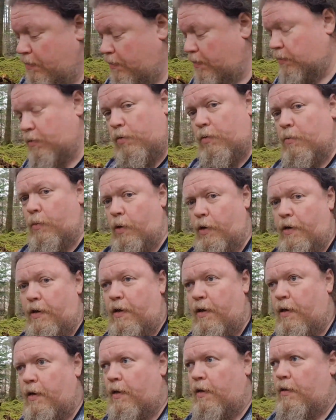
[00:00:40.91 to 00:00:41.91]
You don't want
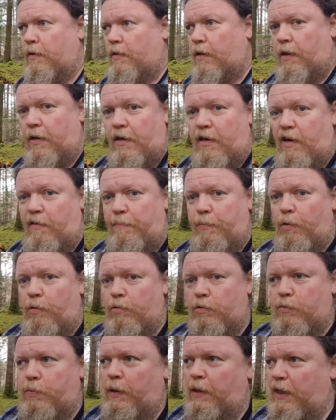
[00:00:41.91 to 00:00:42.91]
telegraph
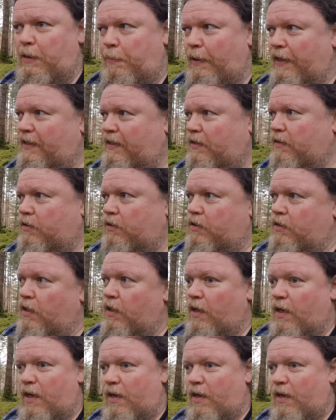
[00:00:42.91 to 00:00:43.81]
poles, wheelie bins,